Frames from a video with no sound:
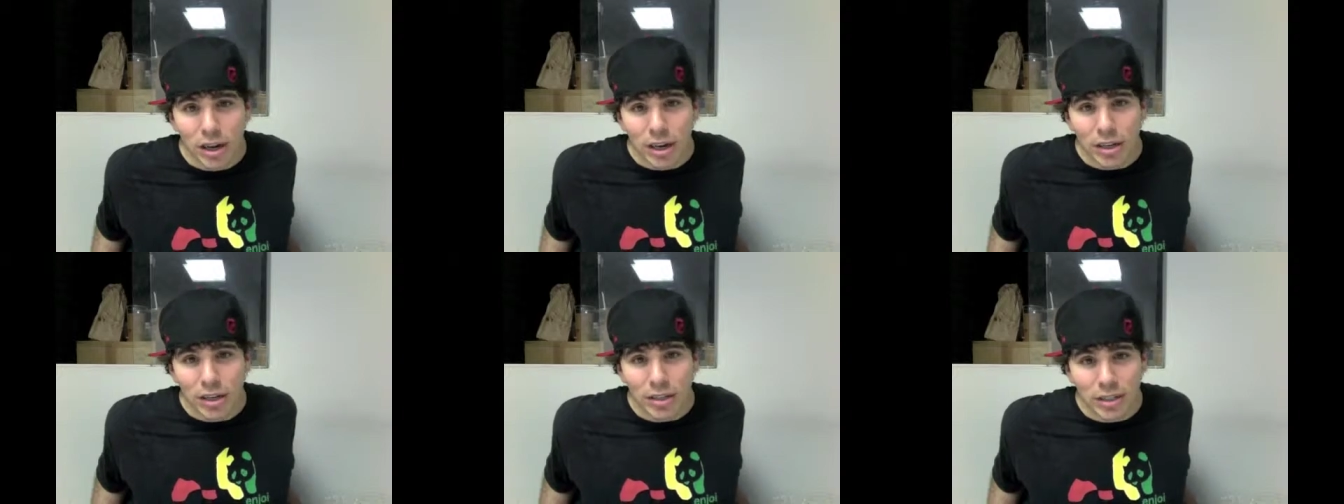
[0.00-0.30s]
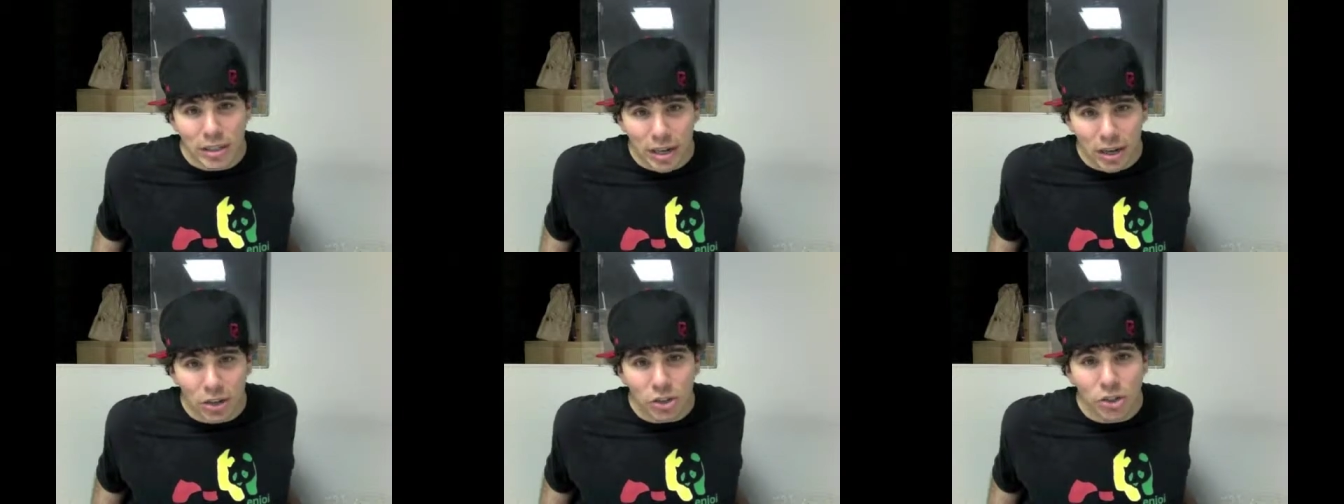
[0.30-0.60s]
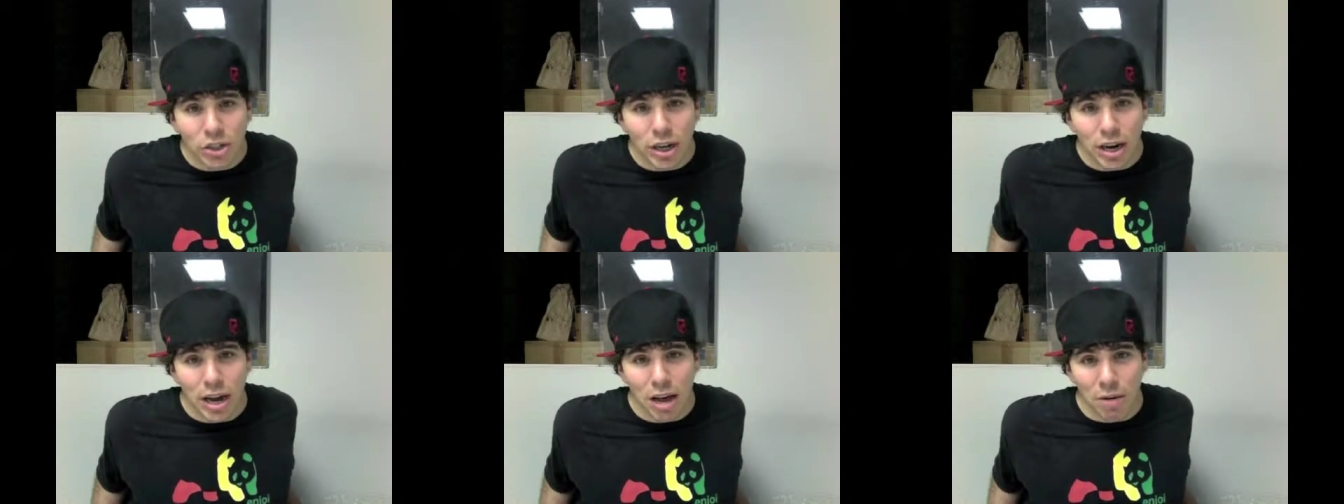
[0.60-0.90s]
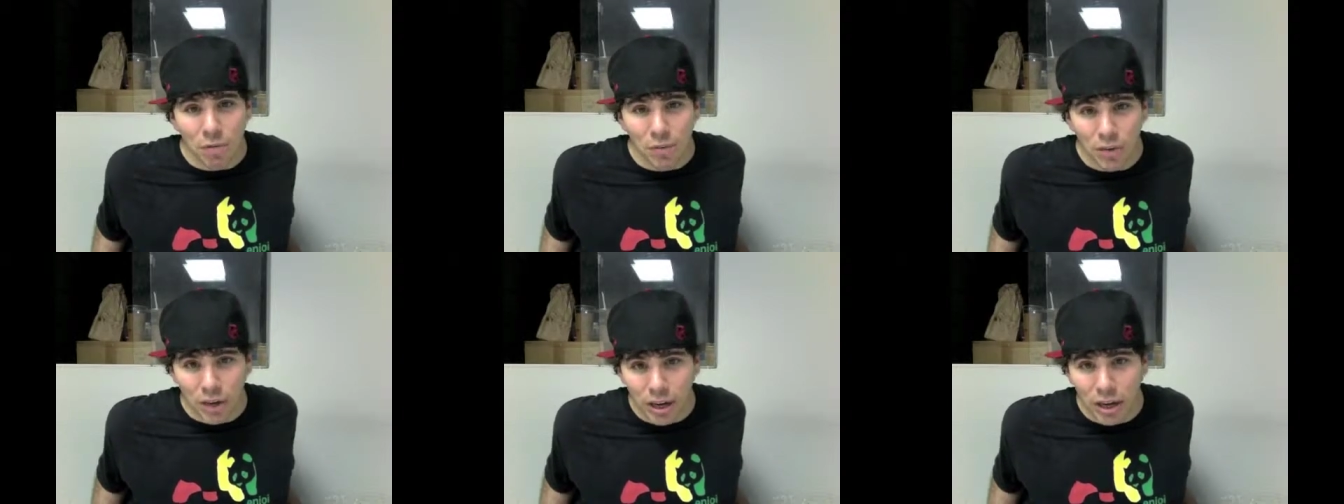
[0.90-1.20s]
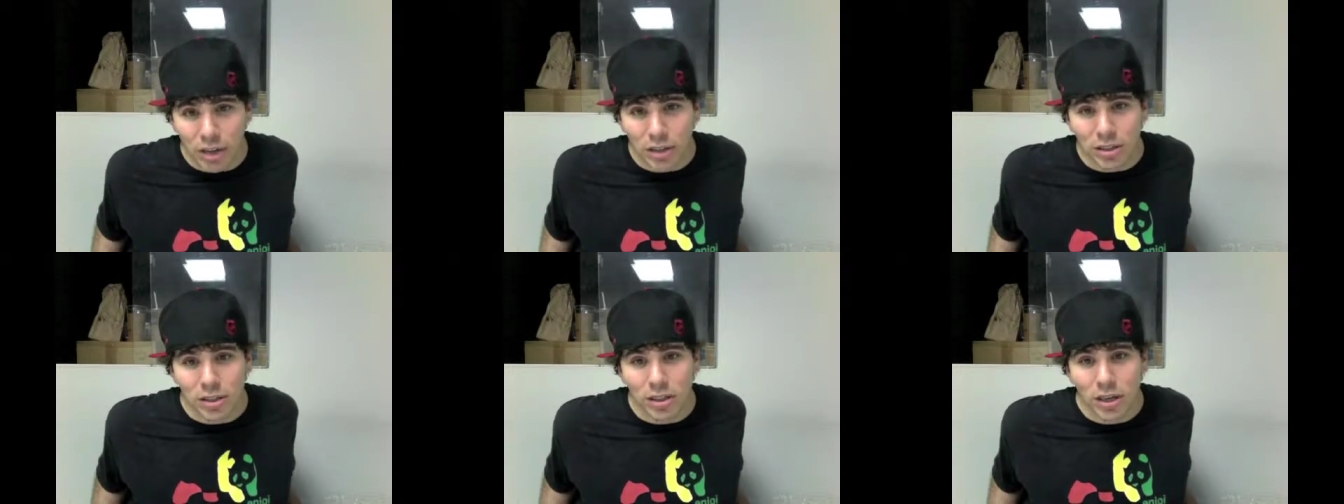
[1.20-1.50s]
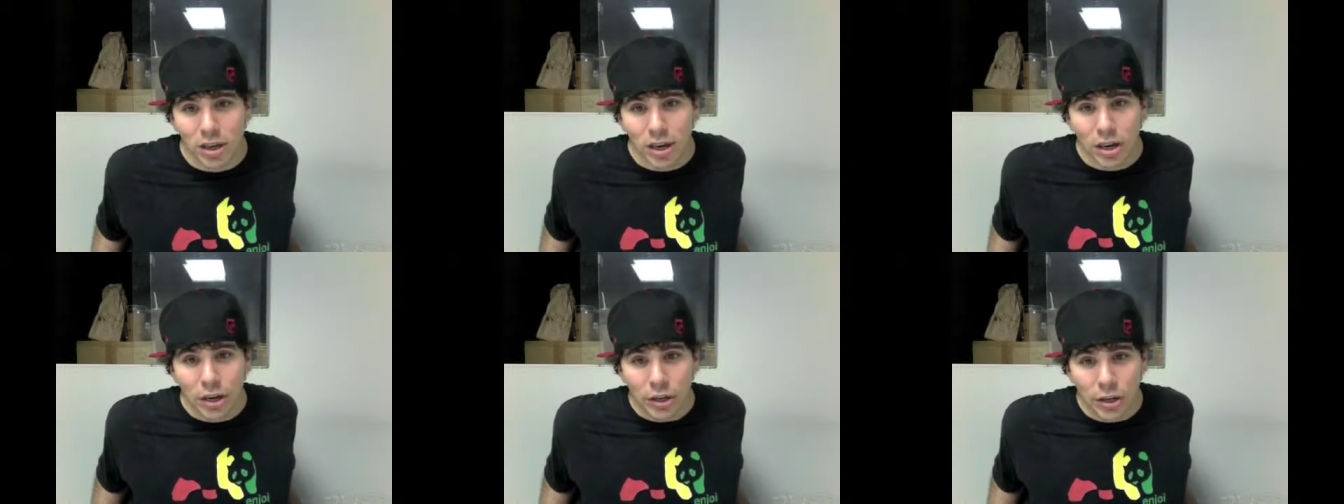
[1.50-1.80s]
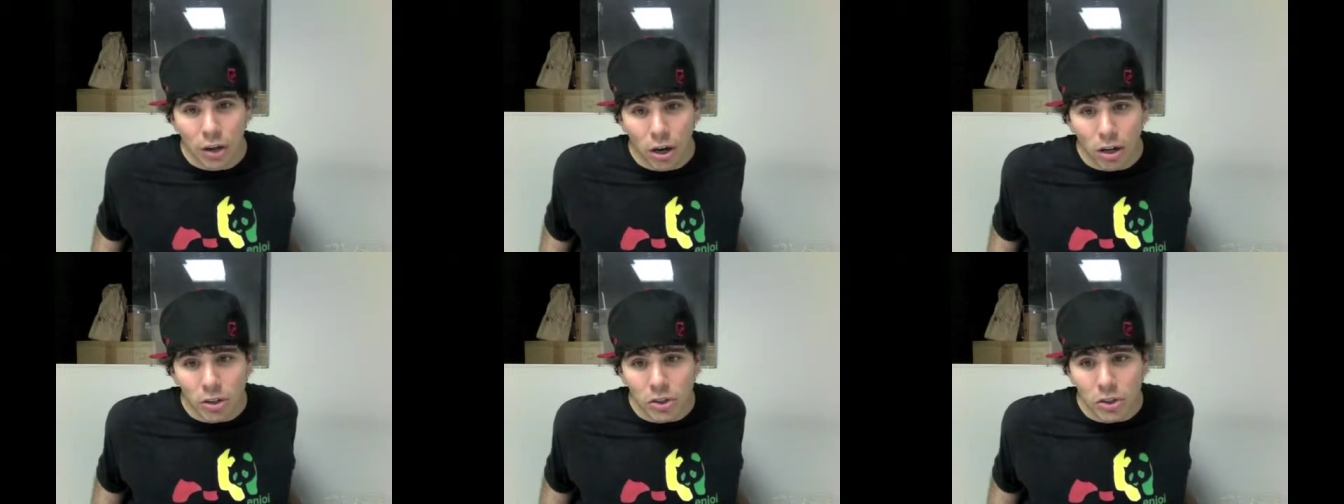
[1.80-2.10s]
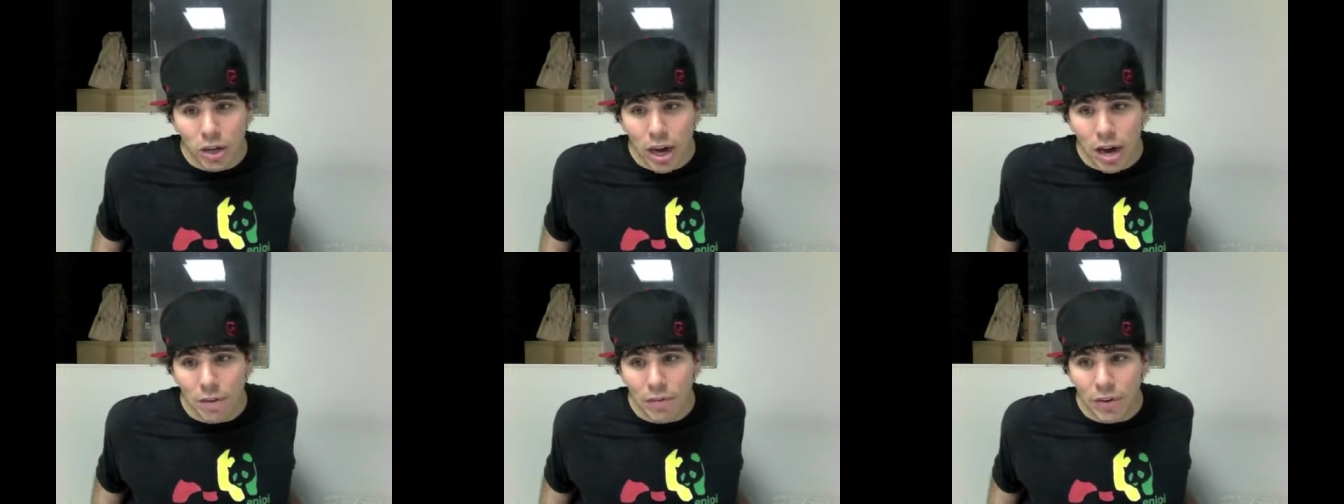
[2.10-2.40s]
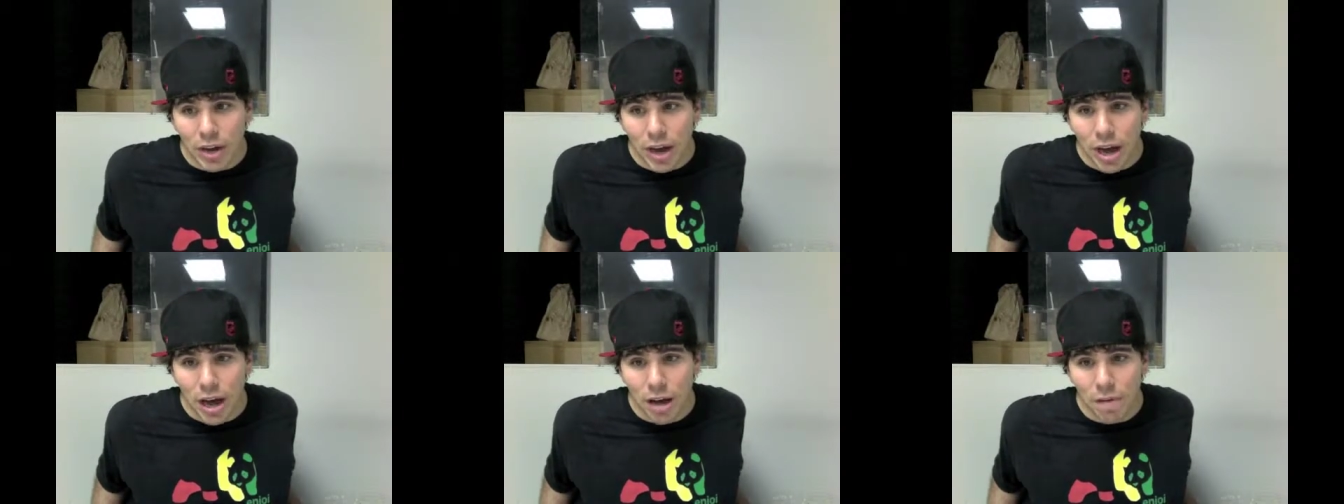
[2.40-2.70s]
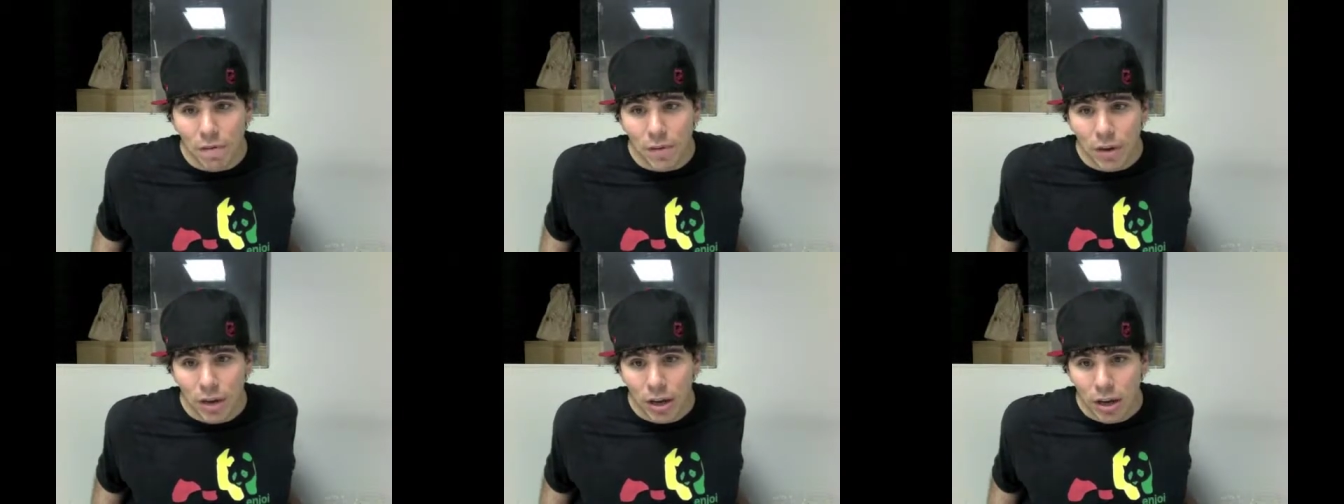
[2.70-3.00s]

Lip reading: In sales, you got to have guts. You also have to have